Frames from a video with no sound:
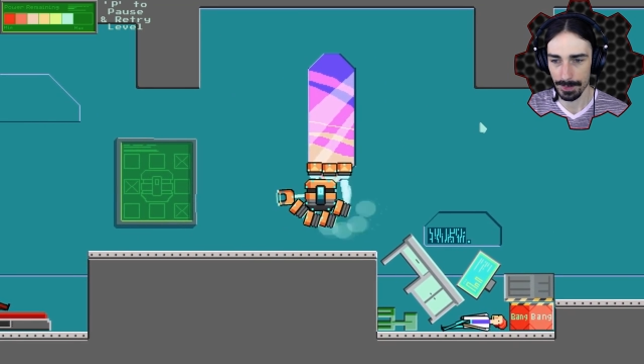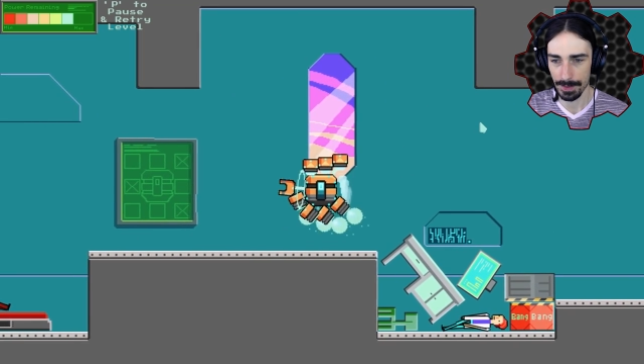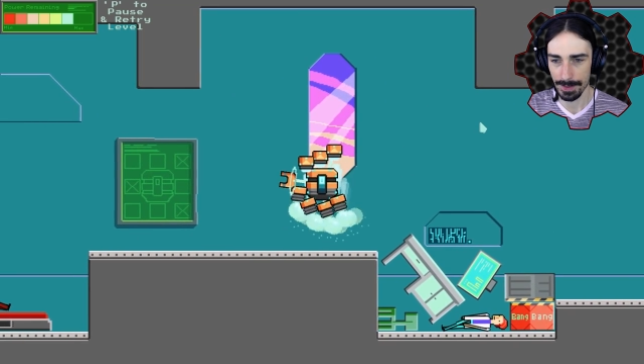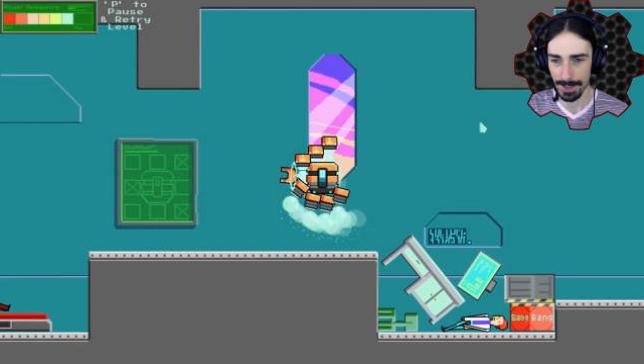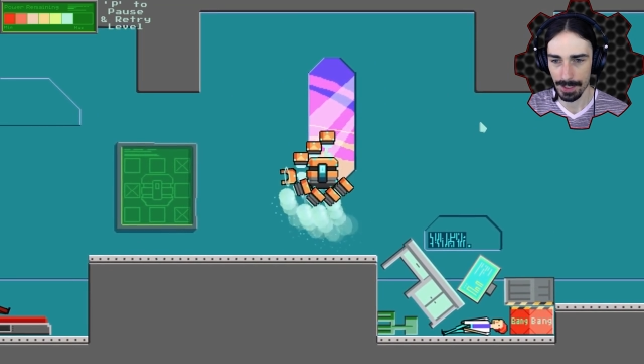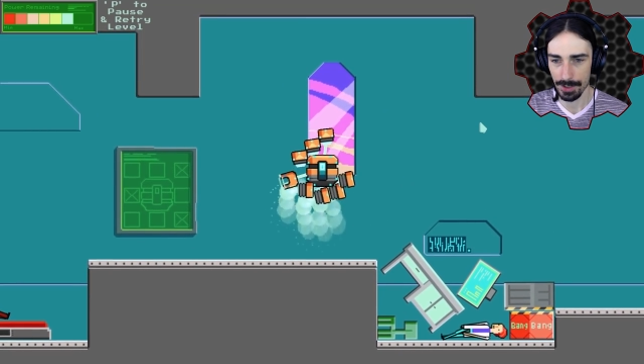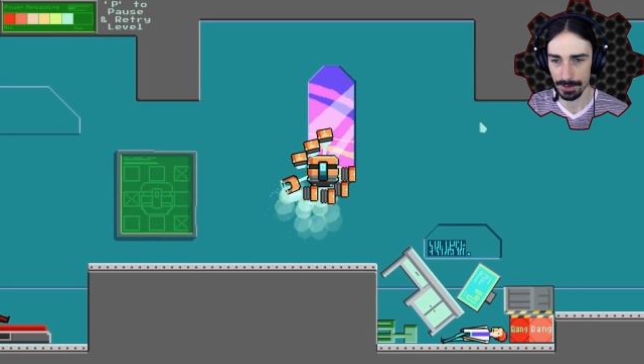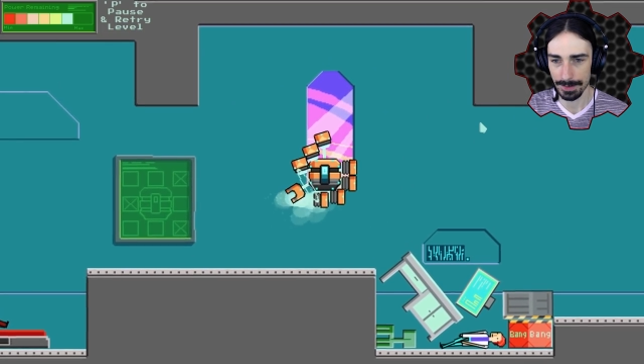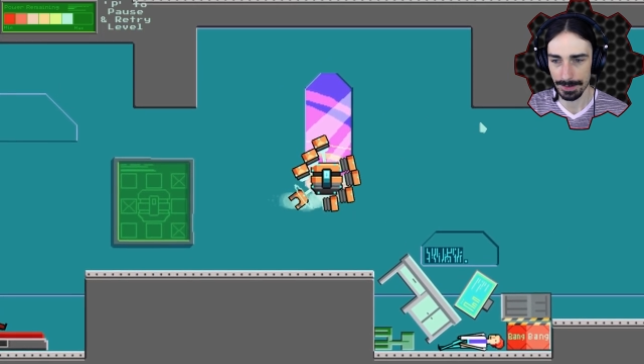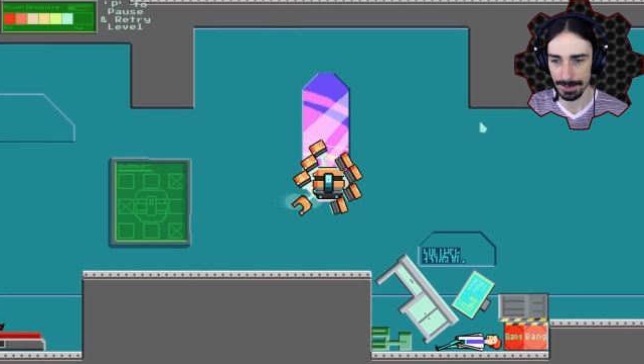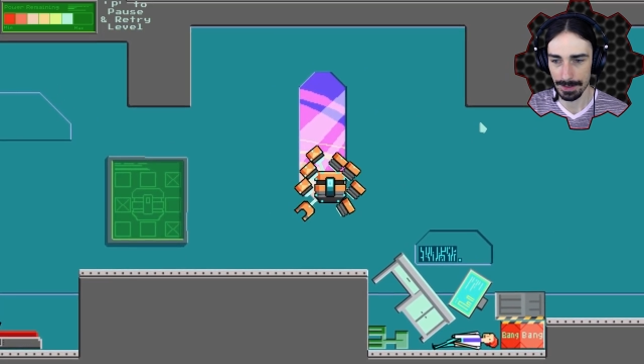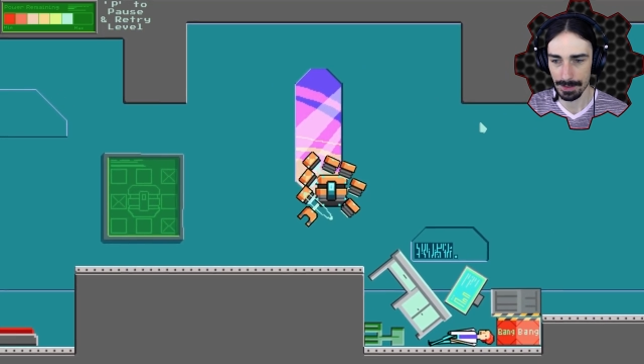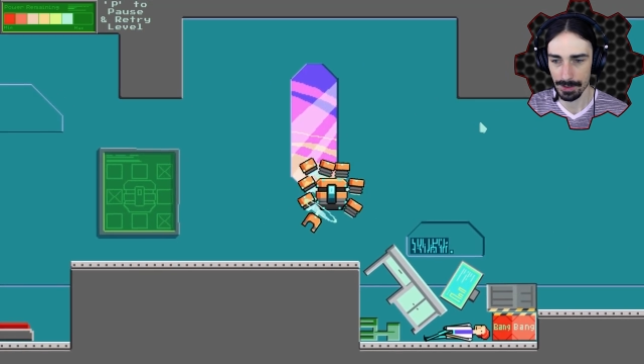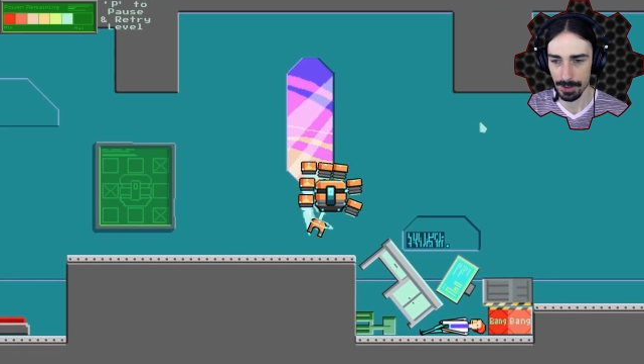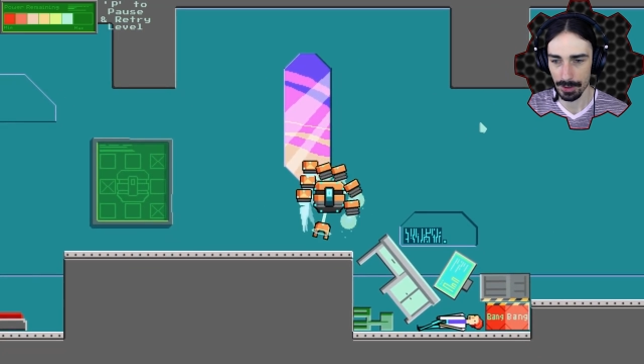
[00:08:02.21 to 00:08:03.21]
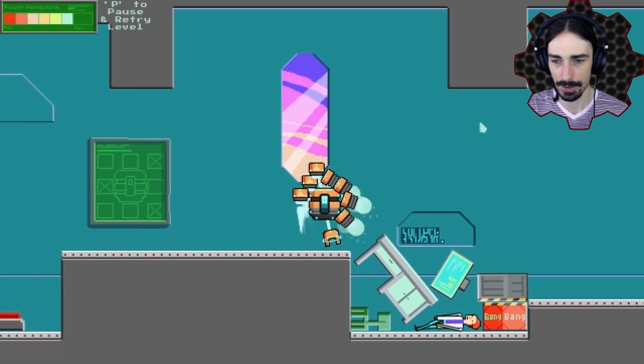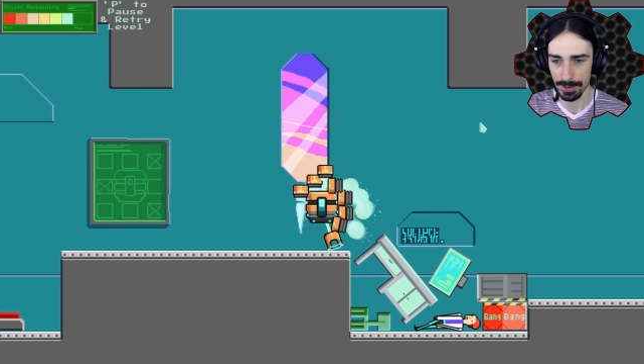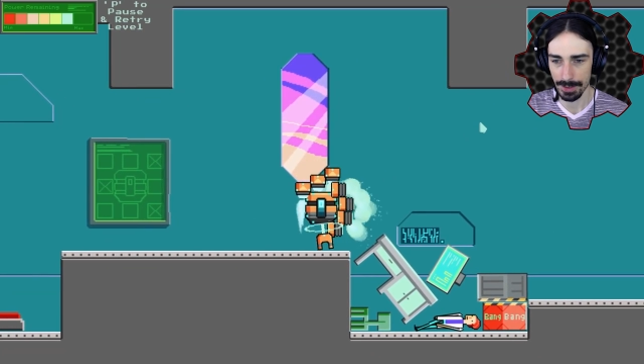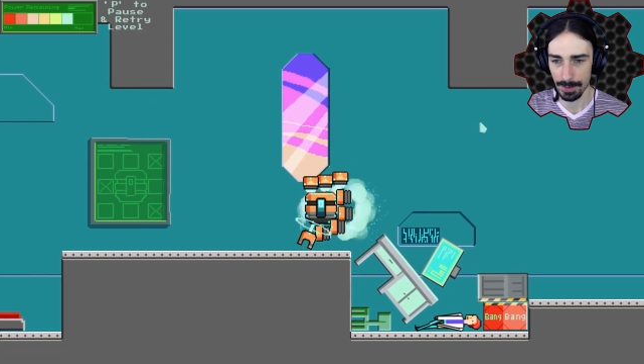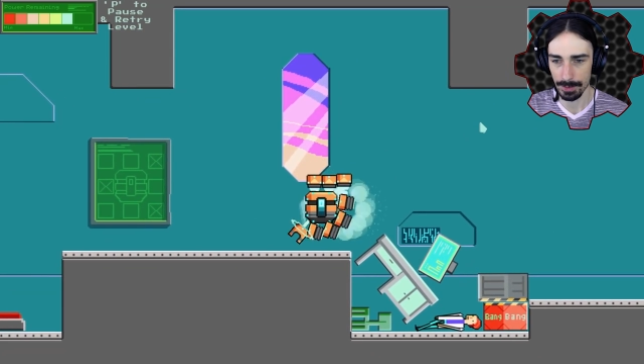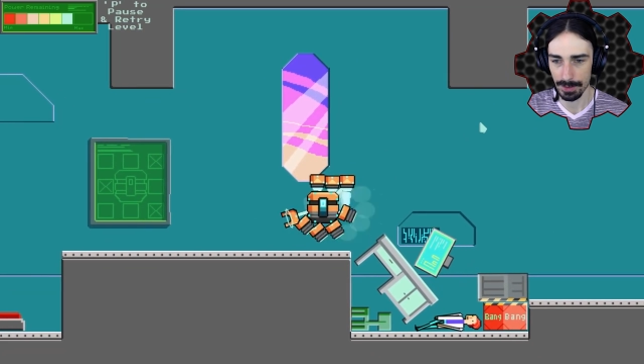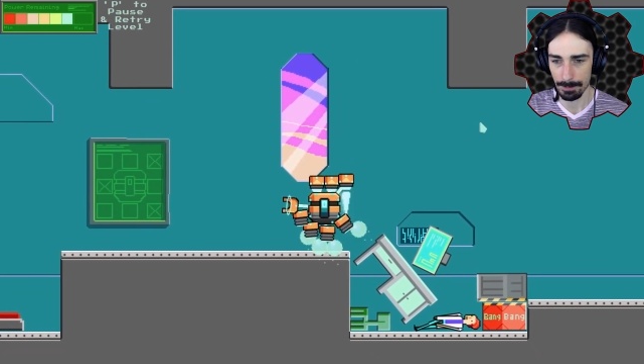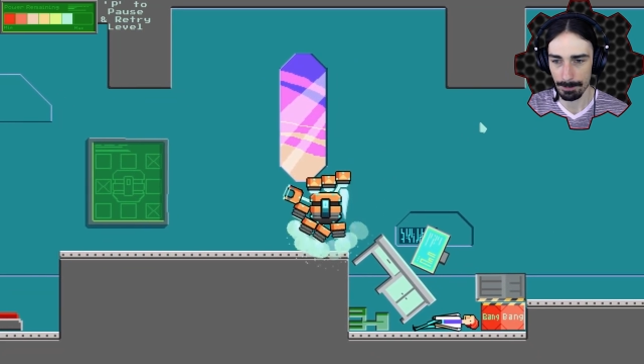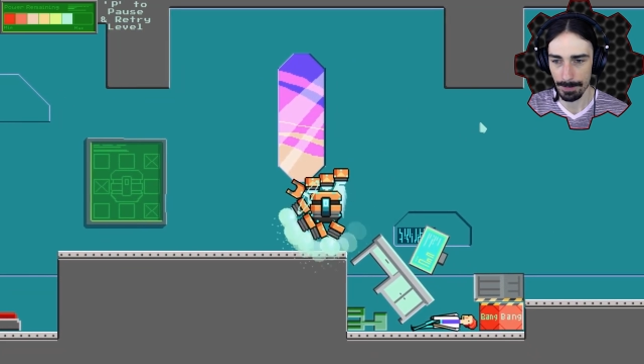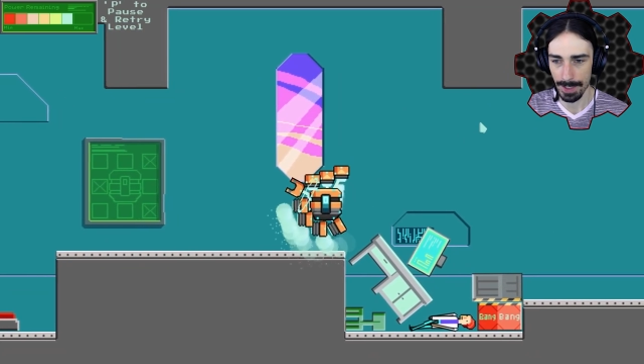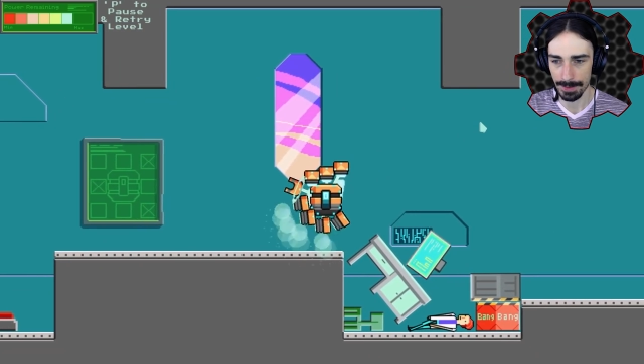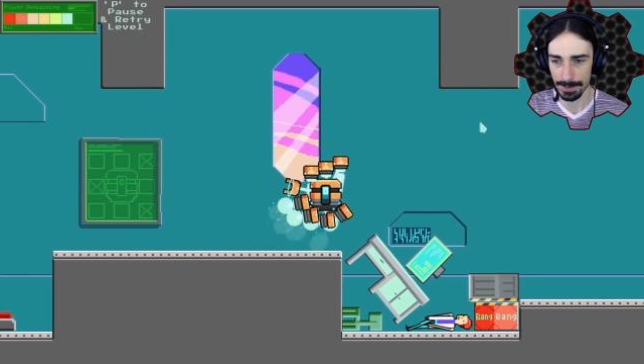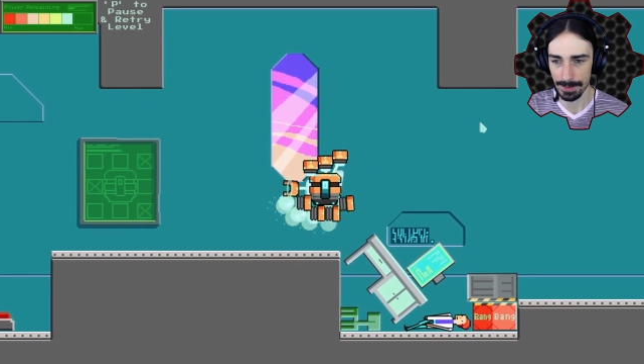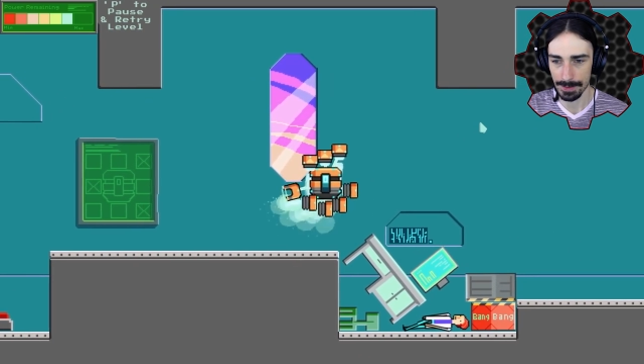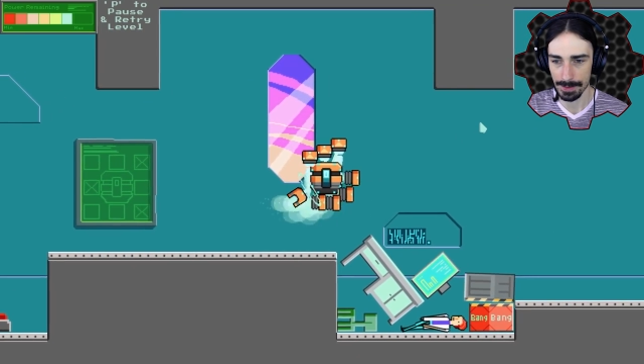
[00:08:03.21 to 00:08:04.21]
feeling actually easier to deal with the
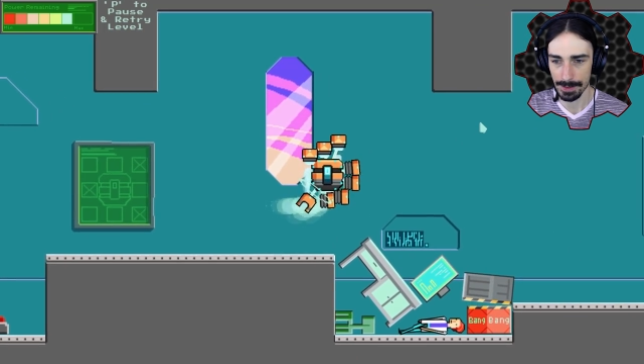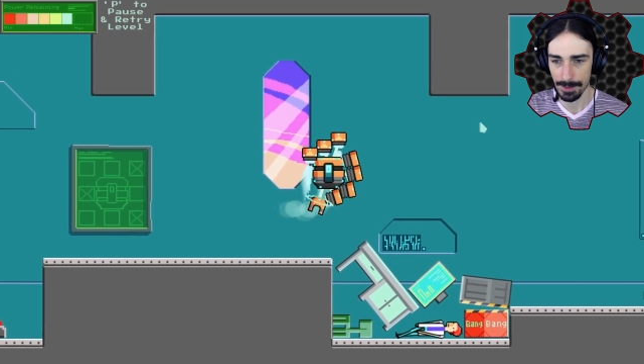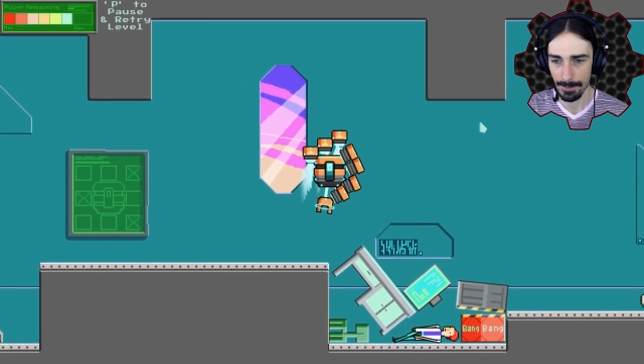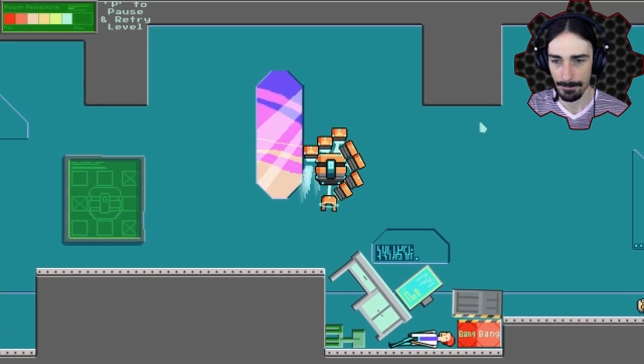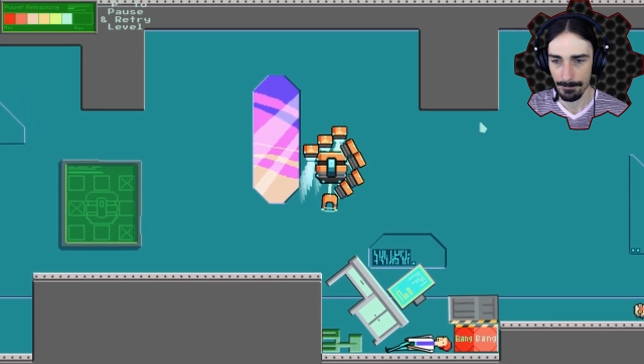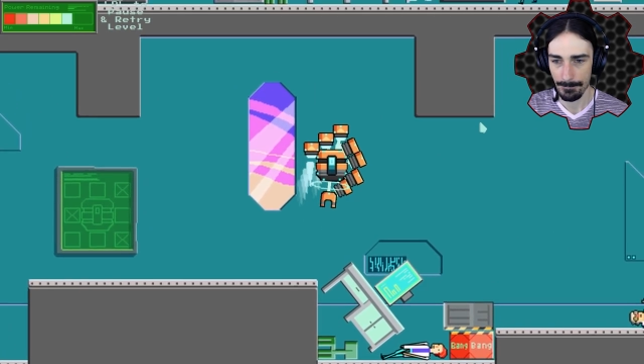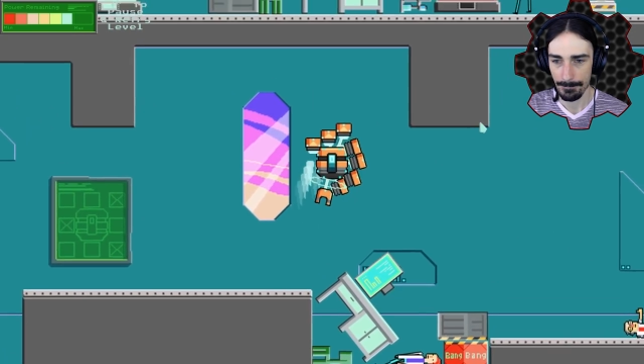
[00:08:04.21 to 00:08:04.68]
magnets.